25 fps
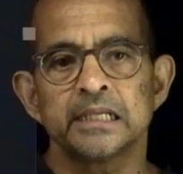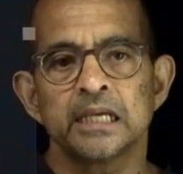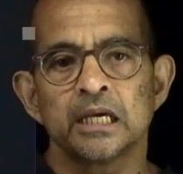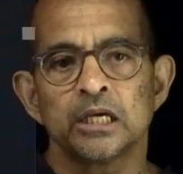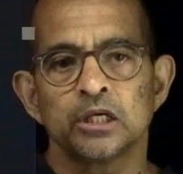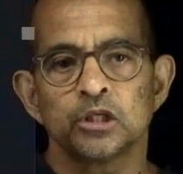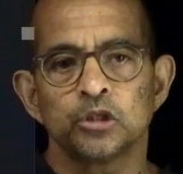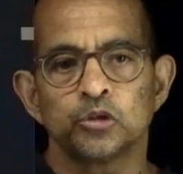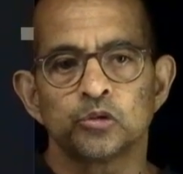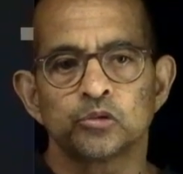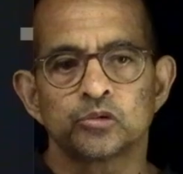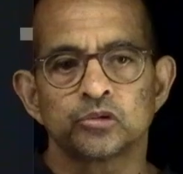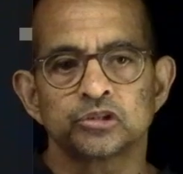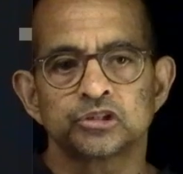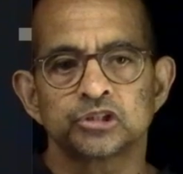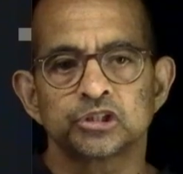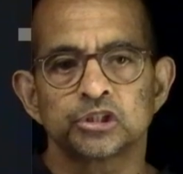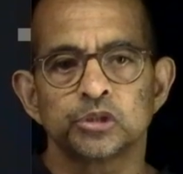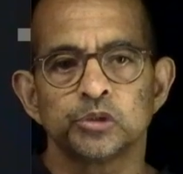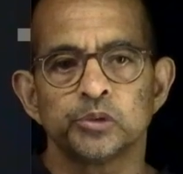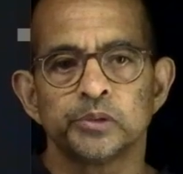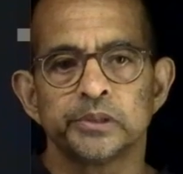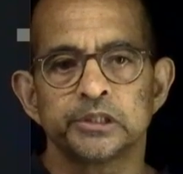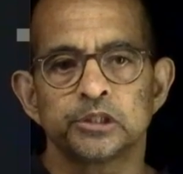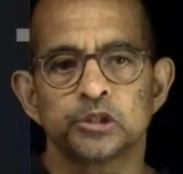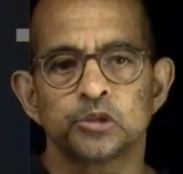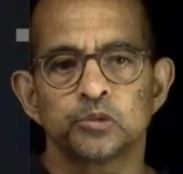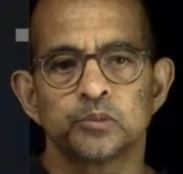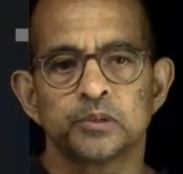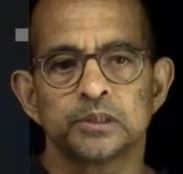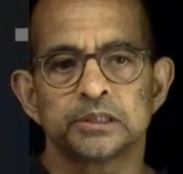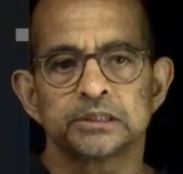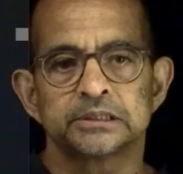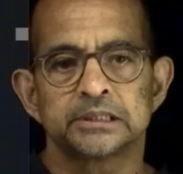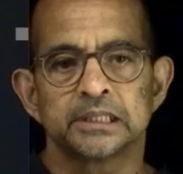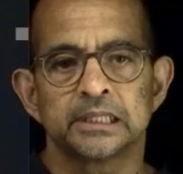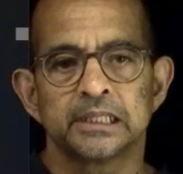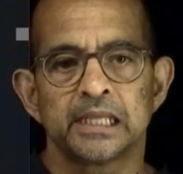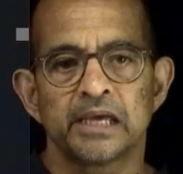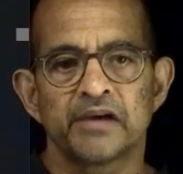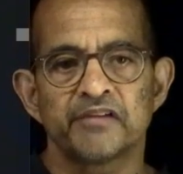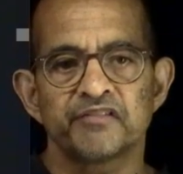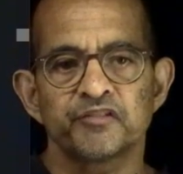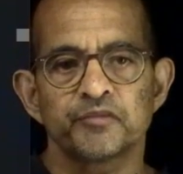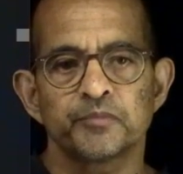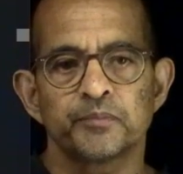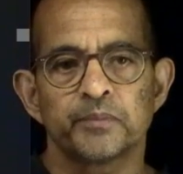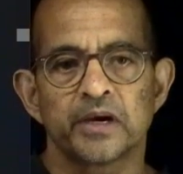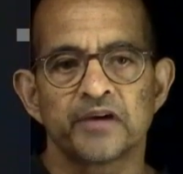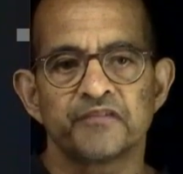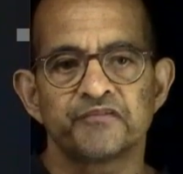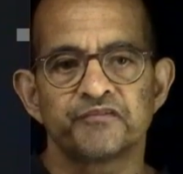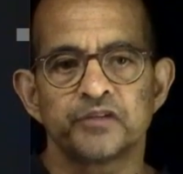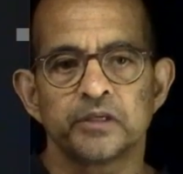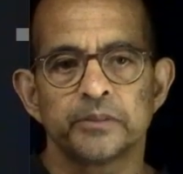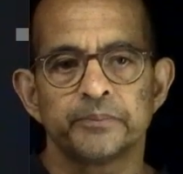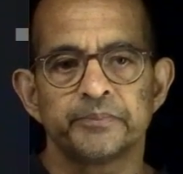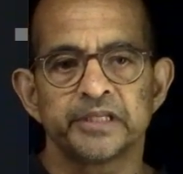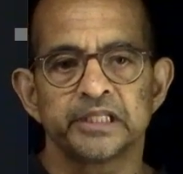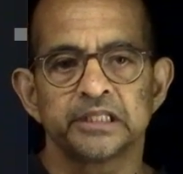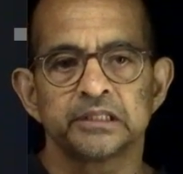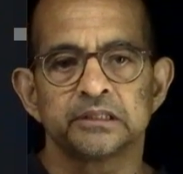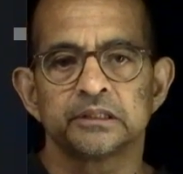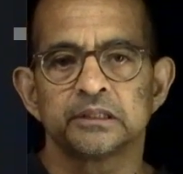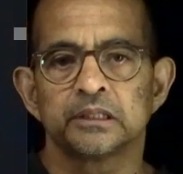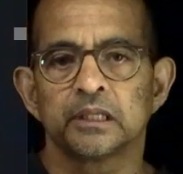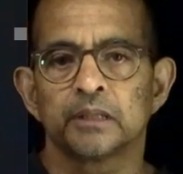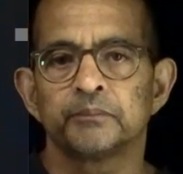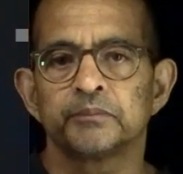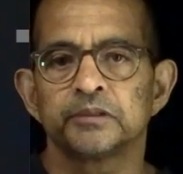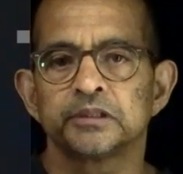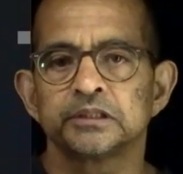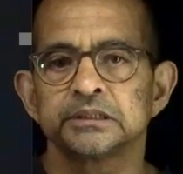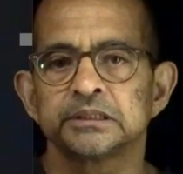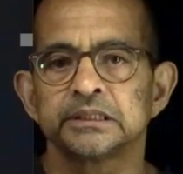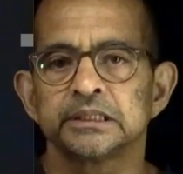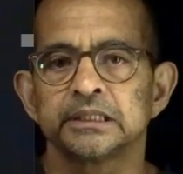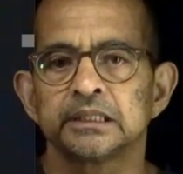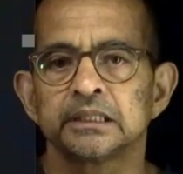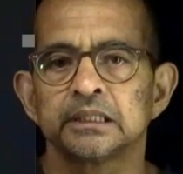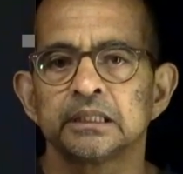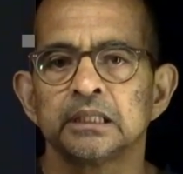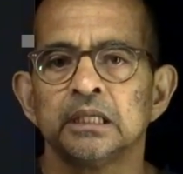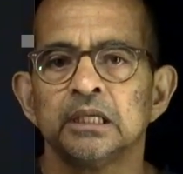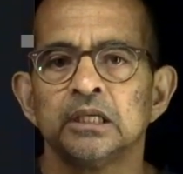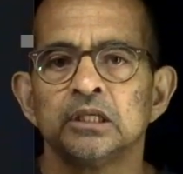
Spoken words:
You could skew it towards the left by flipping the numbers here.